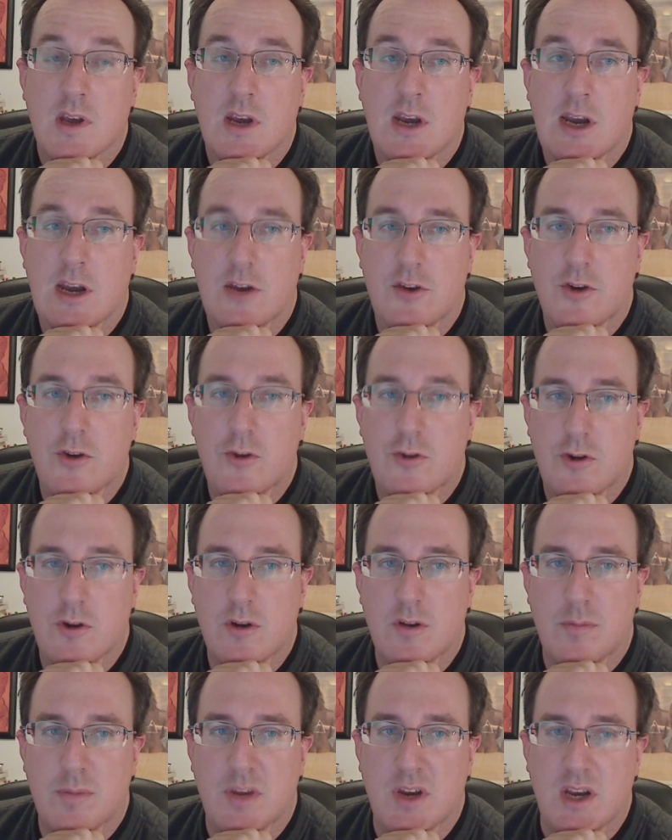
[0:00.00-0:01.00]
And you
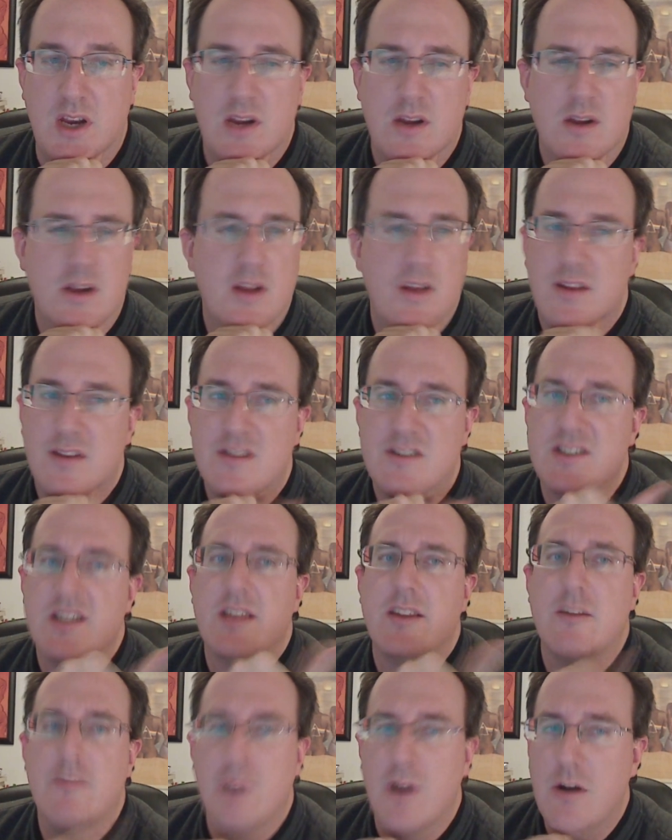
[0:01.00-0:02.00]
shouldn't be. There's
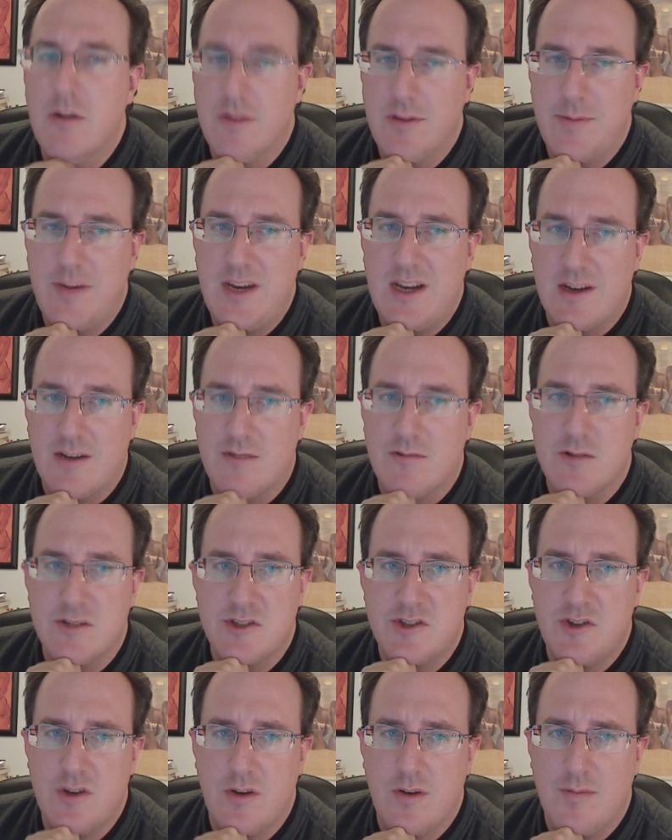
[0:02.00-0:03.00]
nothing wrong with being a
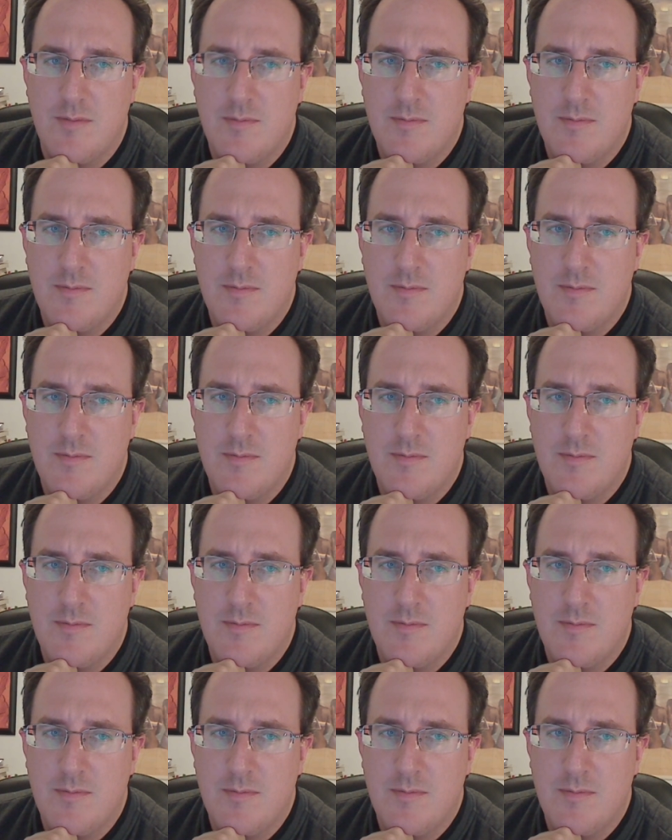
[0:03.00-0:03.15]
Christian.